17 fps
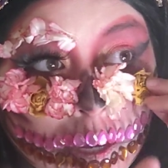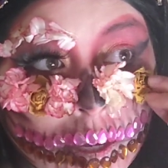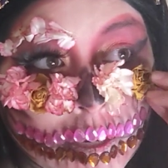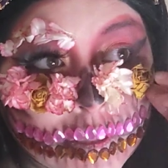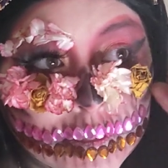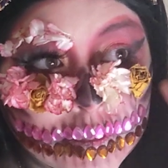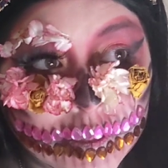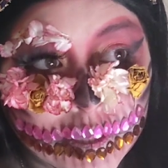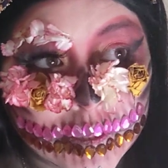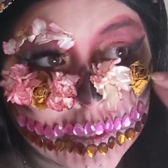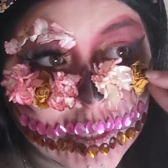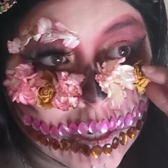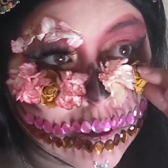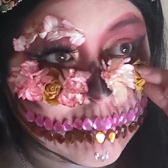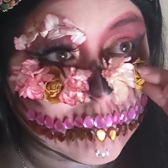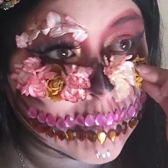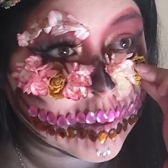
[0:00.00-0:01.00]
And as you can
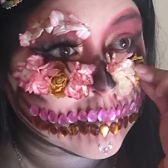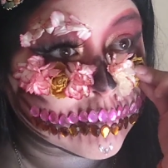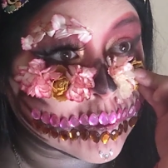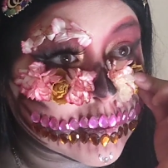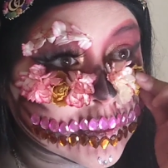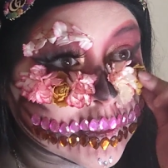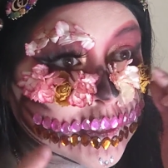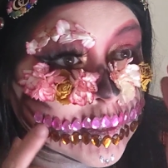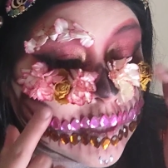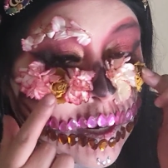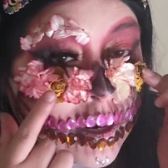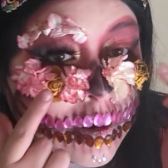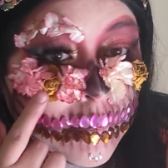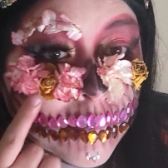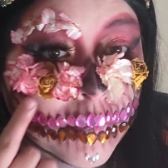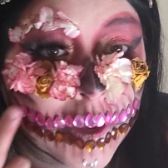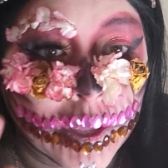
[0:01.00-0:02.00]
tell, my roses
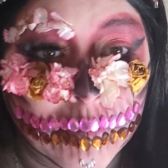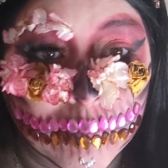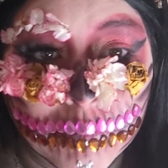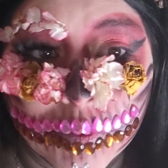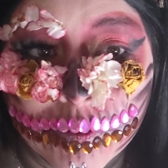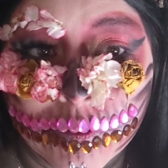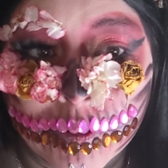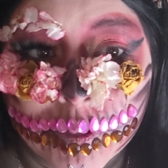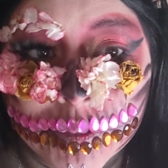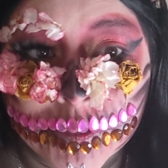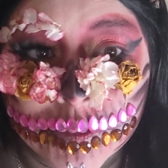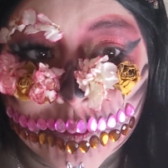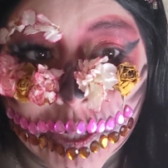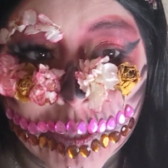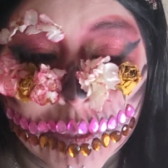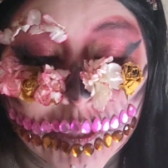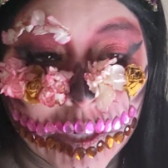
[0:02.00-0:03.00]
are way more
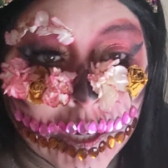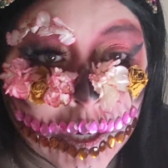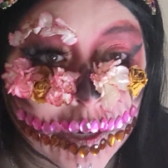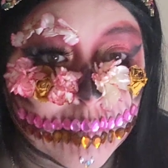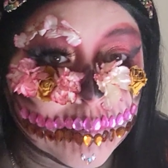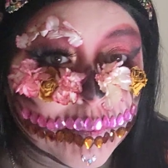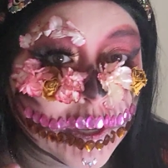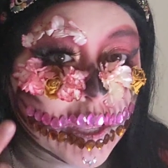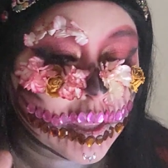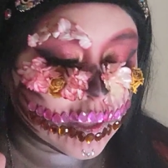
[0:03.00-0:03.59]
dried up